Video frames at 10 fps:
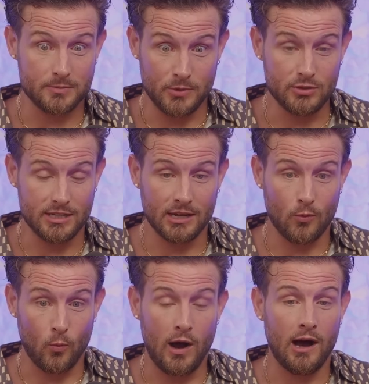music
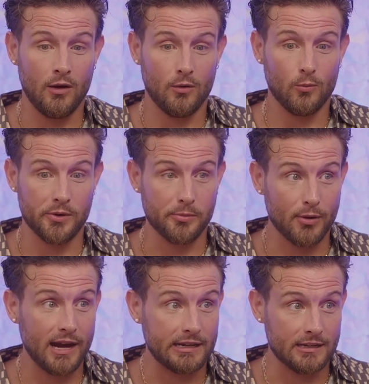while we were
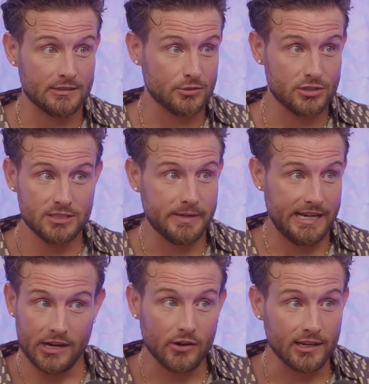pregnant. So she's been
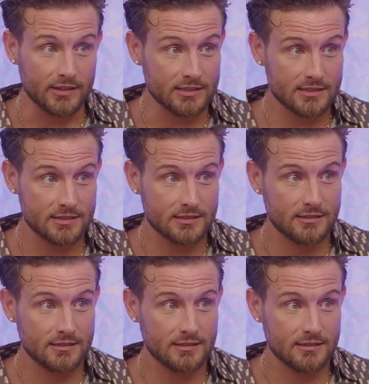hearing these